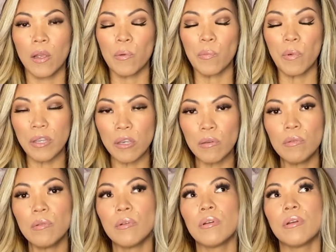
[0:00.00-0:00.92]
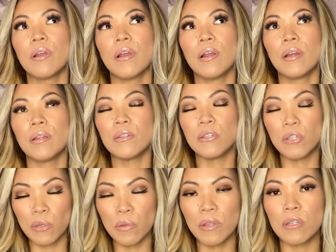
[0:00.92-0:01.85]
When you
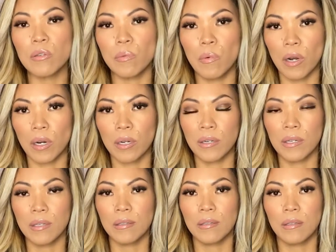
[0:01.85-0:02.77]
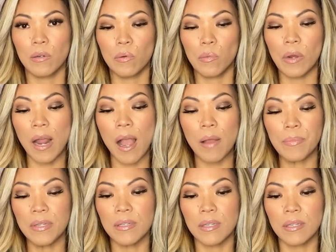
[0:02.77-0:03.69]
do this work, what
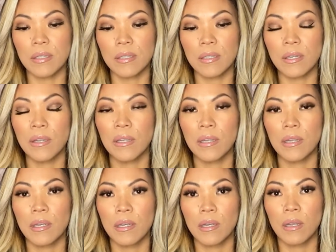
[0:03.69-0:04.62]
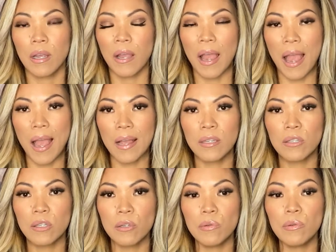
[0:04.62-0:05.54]
happens is as
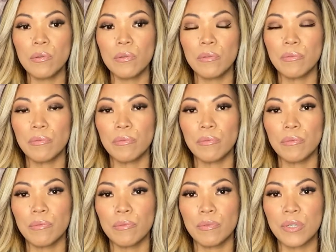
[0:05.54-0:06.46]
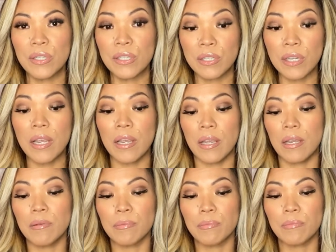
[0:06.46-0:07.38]
you
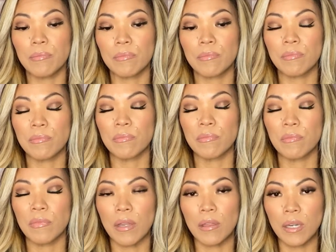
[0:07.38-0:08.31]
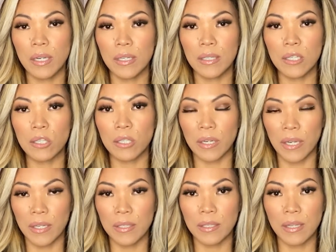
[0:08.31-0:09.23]
see the
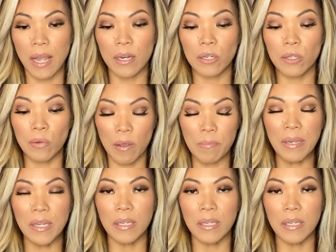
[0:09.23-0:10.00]
conditionings that you have been